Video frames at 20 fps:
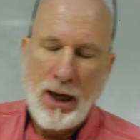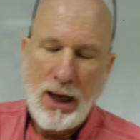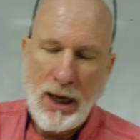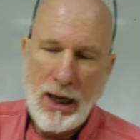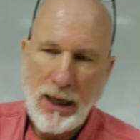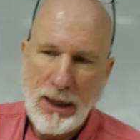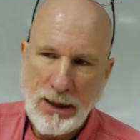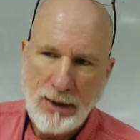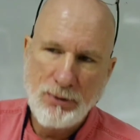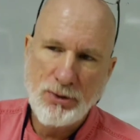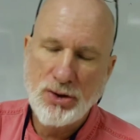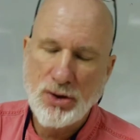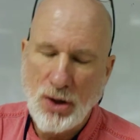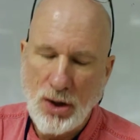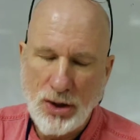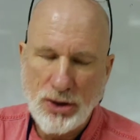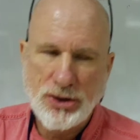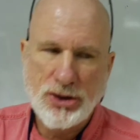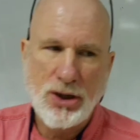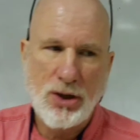and he was
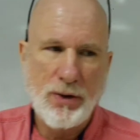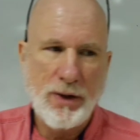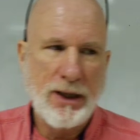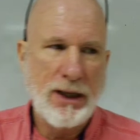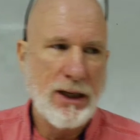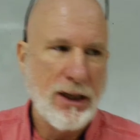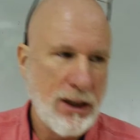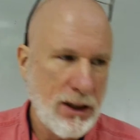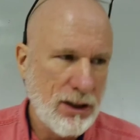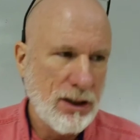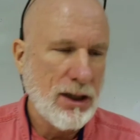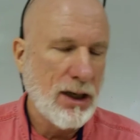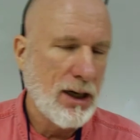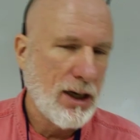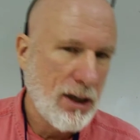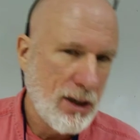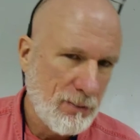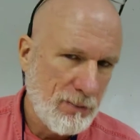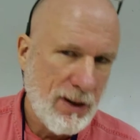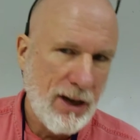also in
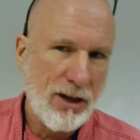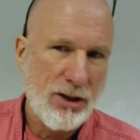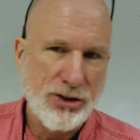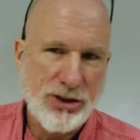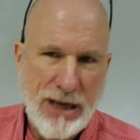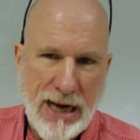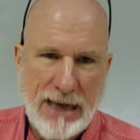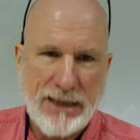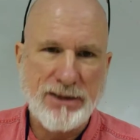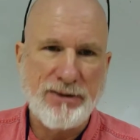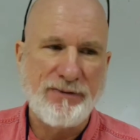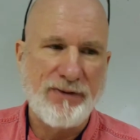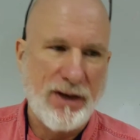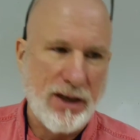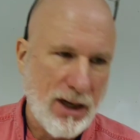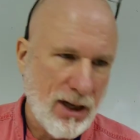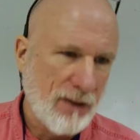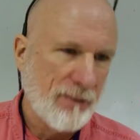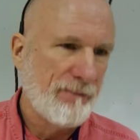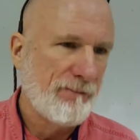Michael Jackson
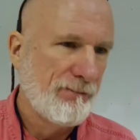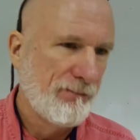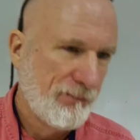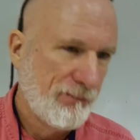video.